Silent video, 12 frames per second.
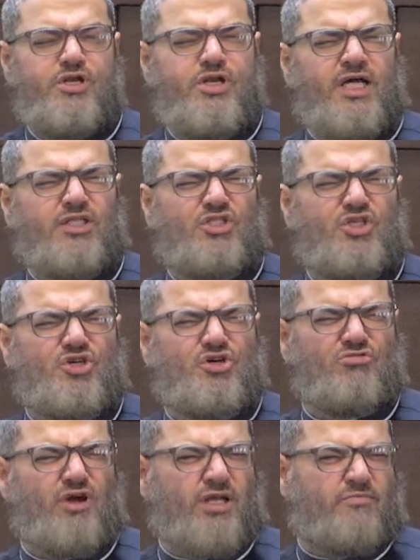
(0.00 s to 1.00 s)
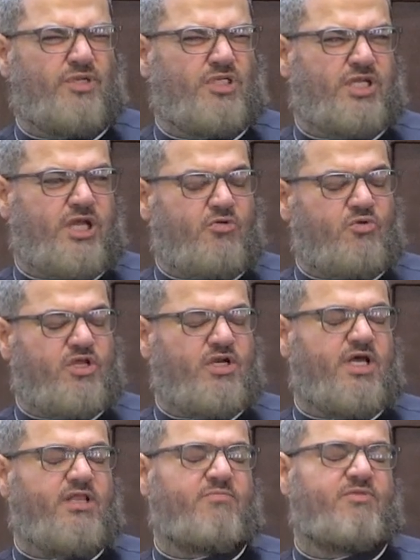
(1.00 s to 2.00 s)
not to correct mistake with
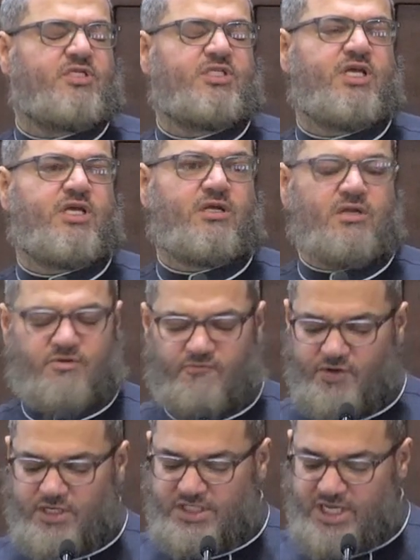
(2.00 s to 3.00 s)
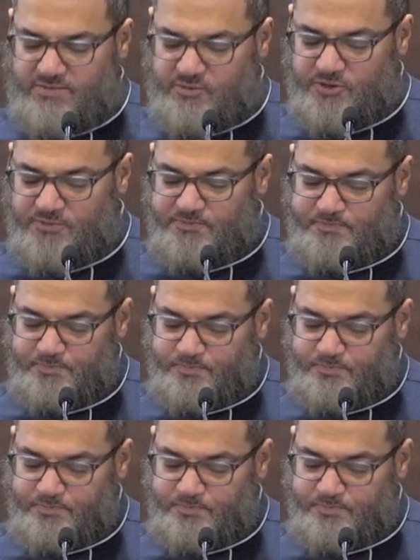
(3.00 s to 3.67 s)
another mistake. Look, for example,